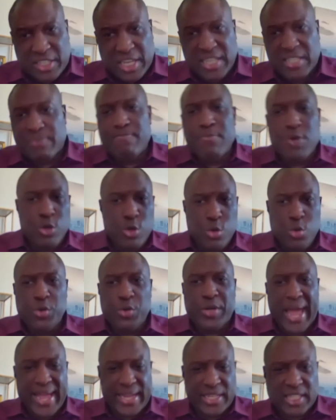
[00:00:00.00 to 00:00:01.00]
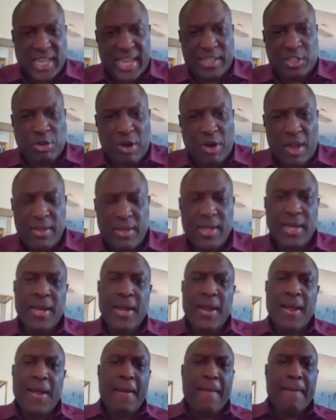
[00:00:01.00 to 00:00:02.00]
his mood, etc.
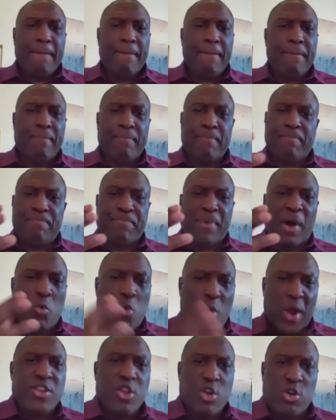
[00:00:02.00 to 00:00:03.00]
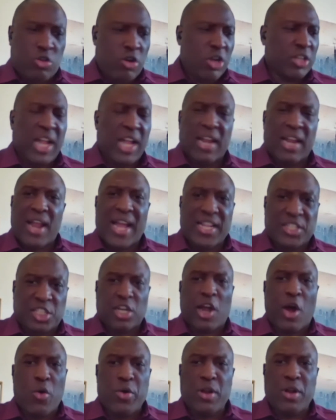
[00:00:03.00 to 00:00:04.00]
But when you cross that line to
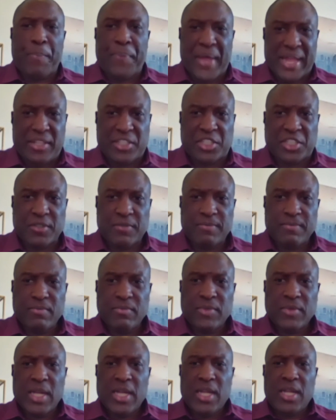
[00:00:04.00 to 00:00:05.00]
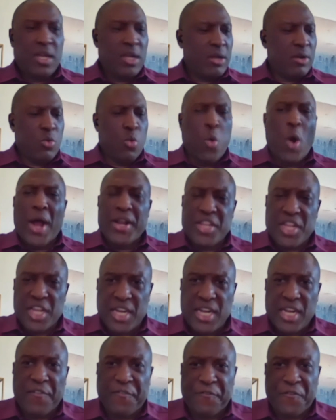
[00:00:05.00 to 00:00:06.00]
go on the pitch, one, you
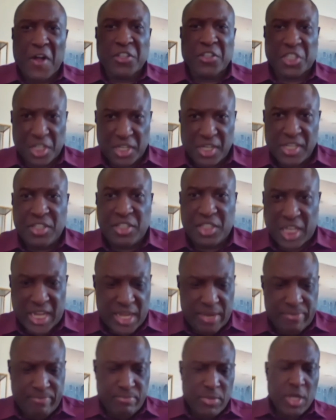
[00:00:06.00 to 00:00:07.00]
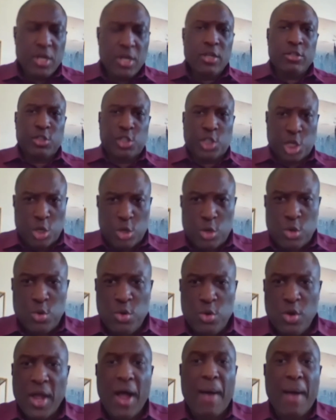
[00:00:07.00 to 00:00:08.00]
need a functioning team.
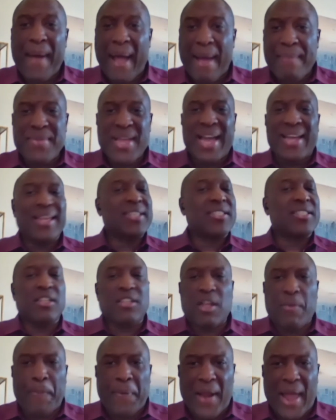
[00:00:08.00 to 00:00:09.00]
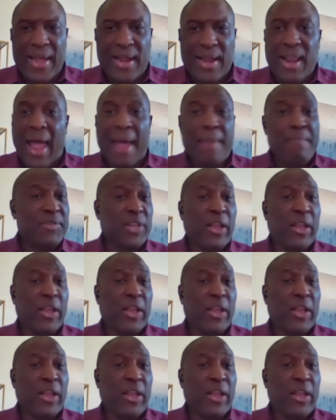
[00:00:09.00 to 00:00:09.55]
Two, Aubameyang isn't the player like